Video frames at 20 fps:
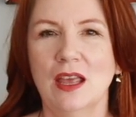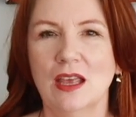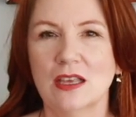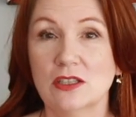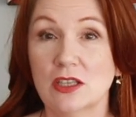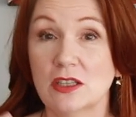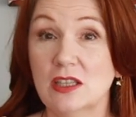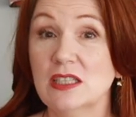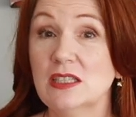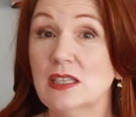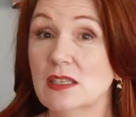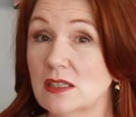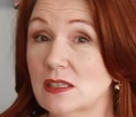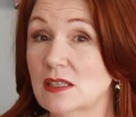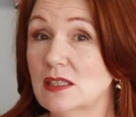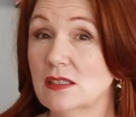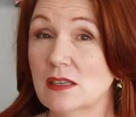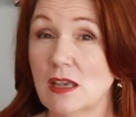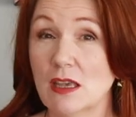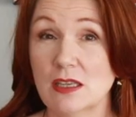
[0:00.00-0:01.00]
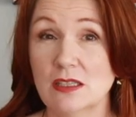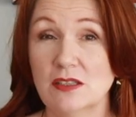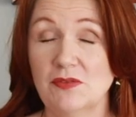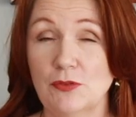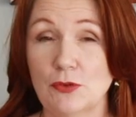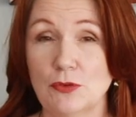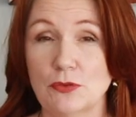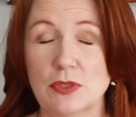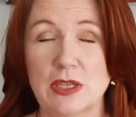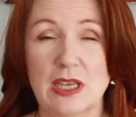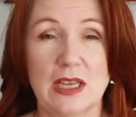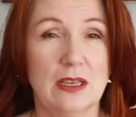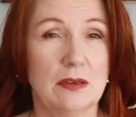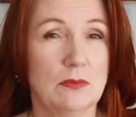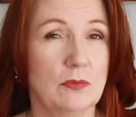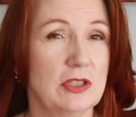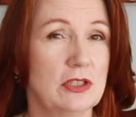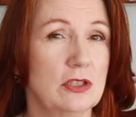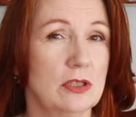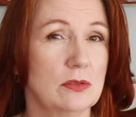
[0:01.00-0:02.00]
so this is a size
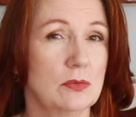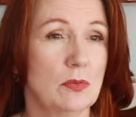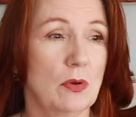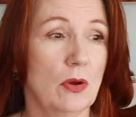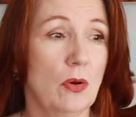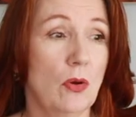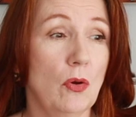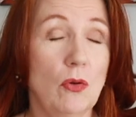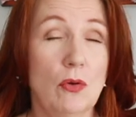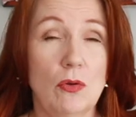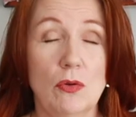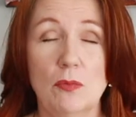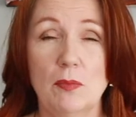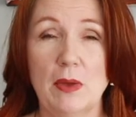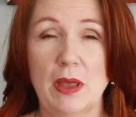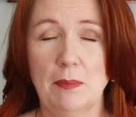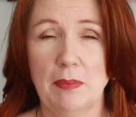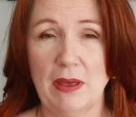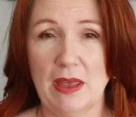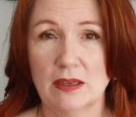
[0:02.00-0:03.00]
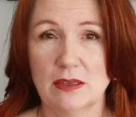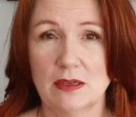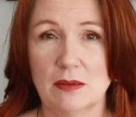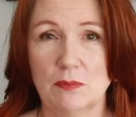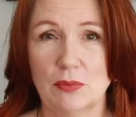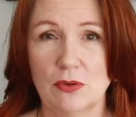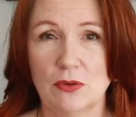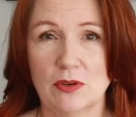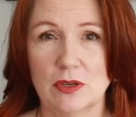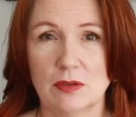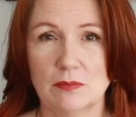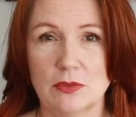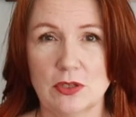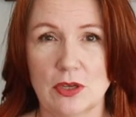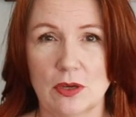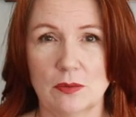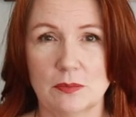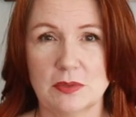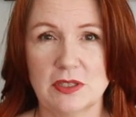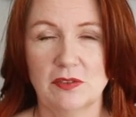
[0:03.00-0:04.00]
14, which is what all my Pattern Emporium
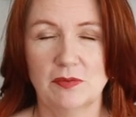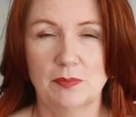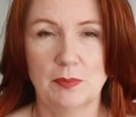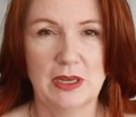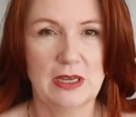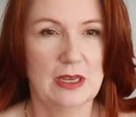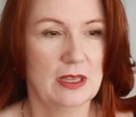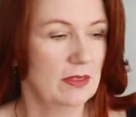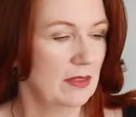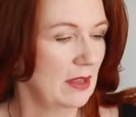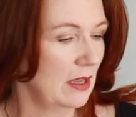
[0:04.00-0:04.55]
tops have been in.